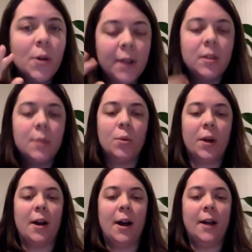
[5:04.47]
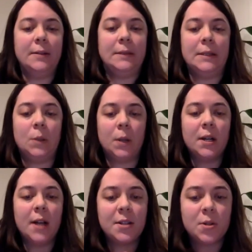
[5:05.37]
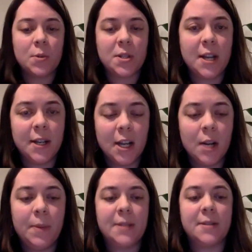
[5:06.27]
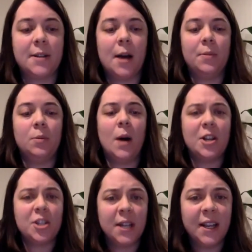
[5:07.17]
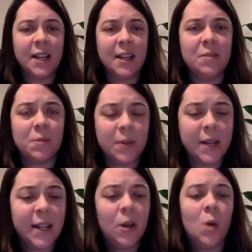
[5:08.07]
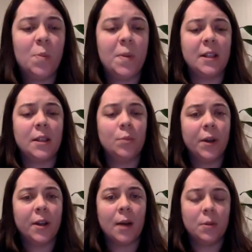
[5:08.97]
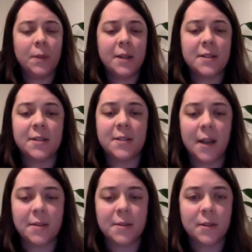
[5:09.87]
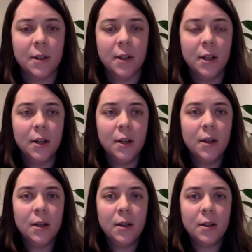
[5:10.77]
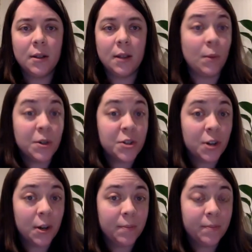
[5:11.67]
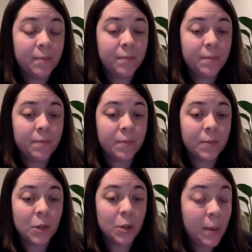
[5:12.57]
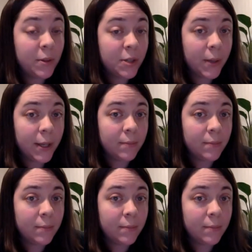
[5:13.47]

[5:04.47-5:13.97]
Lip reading: of the boycott, the organizers were standing at a bus stop, watching and really hoping that the boycott would be a success. They weren't sure. Could people do it?